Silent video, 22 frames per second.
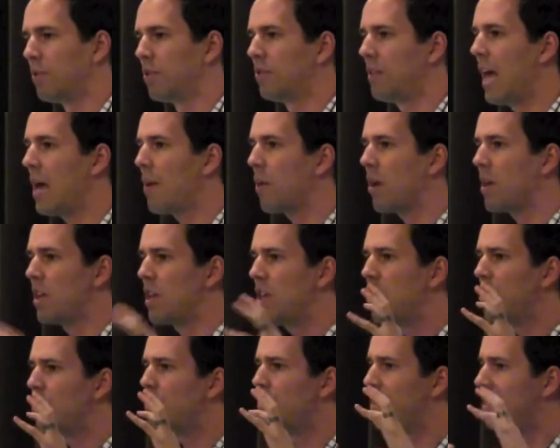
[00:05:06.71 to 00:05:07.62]
So take what
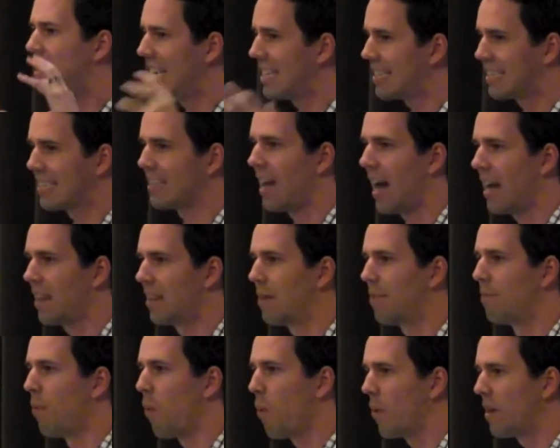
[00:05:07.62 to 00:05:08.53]
you dislike,
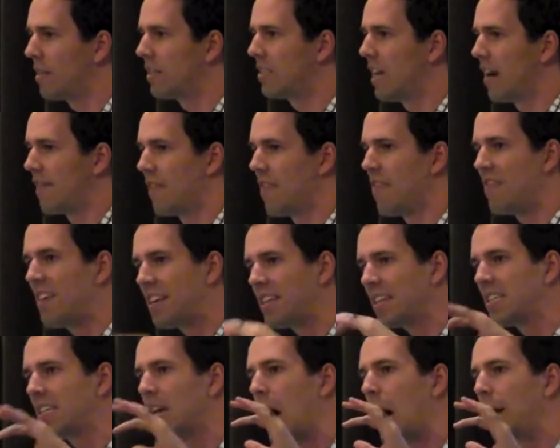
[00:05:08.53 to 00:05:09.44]
the boring stuff, and
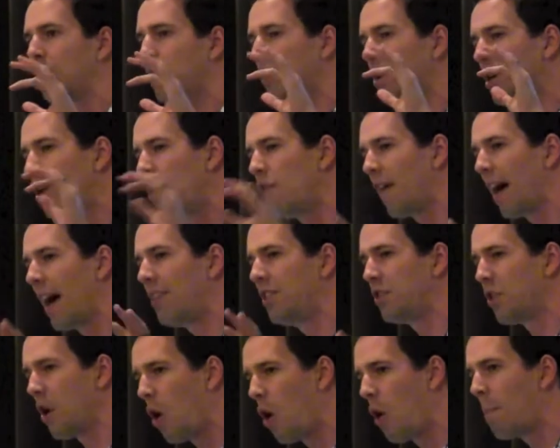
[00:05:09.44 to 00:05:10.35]
think of times where you've had
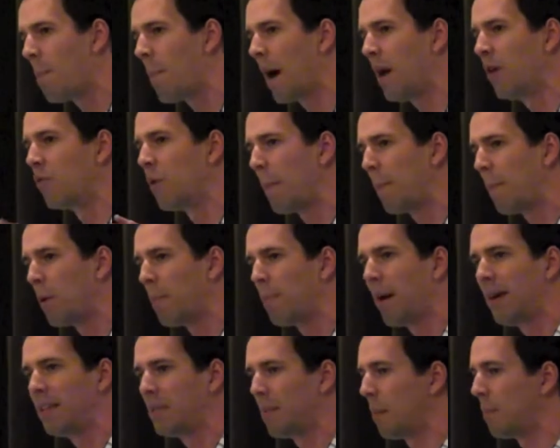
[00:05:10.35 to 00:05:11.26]
your own mind rippled
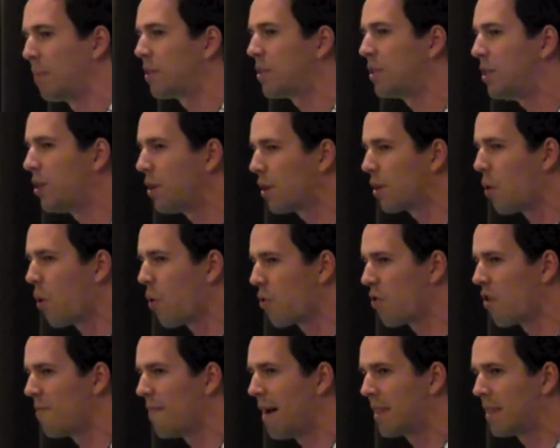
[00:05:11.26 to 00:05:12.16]
by some obscure
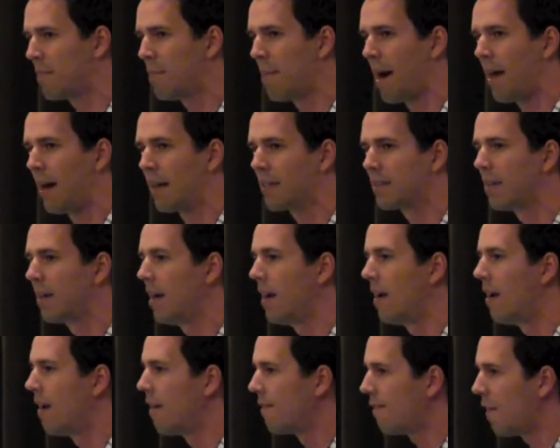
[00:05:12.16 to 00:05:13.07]
corner of mathematics.
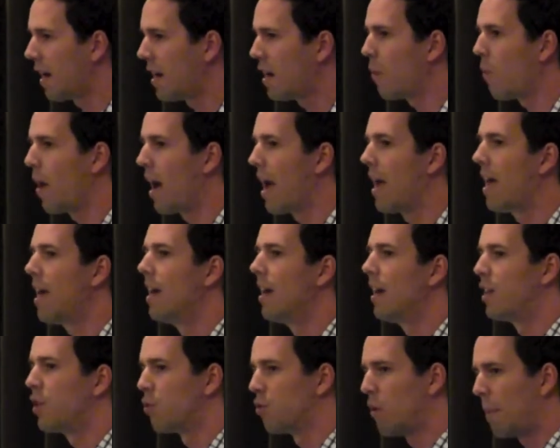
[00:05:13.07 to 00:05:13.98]
Find a way
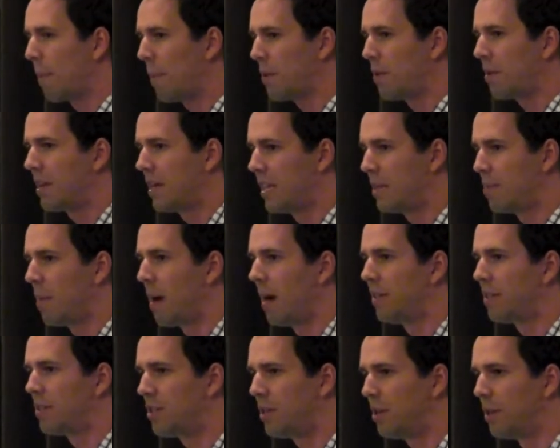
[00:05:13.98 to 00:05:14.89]
to ripple your kids'
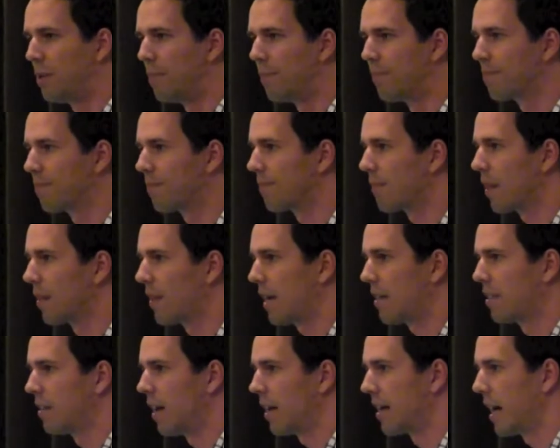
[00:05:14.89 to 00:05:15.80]
minds too.
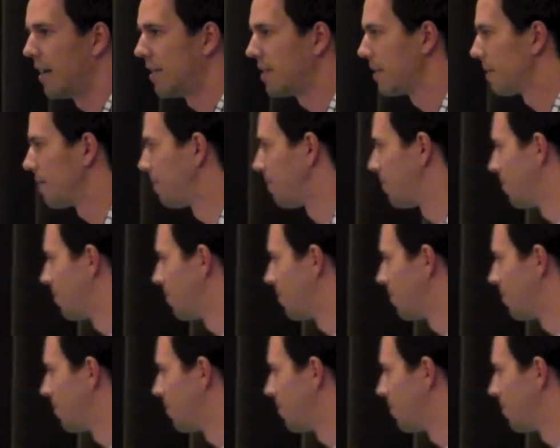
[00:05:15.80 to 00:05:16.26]
Thanks a lot, guys.